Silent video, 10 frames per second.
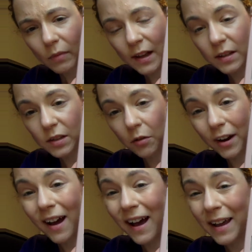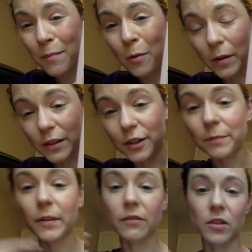and so on. I am a
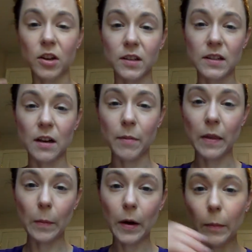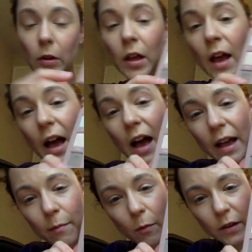winter, if you couldn't tell by the purple.
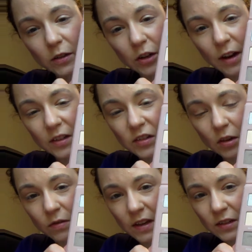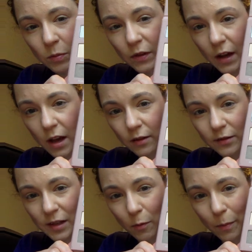I am a winter, and so these were the
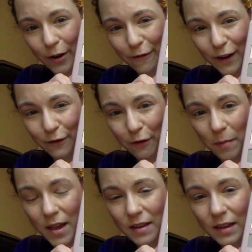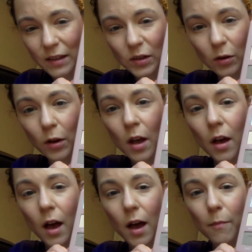colors that were perfect for me. These are
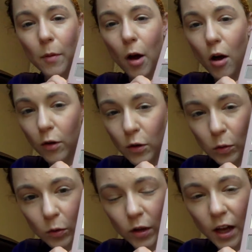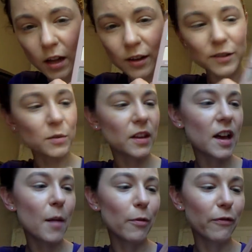all cool colors with a
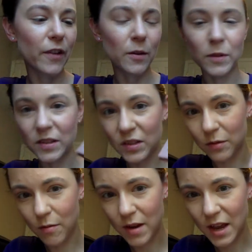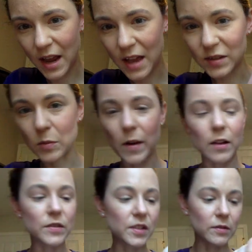couple fun ones thrown in as
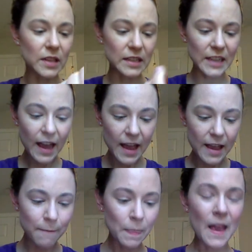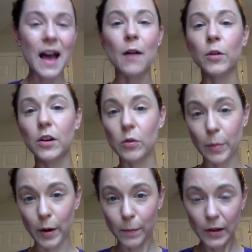well. So today, I want to do a
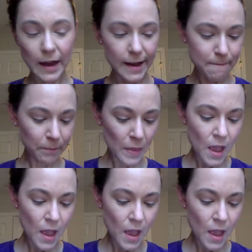purple eye,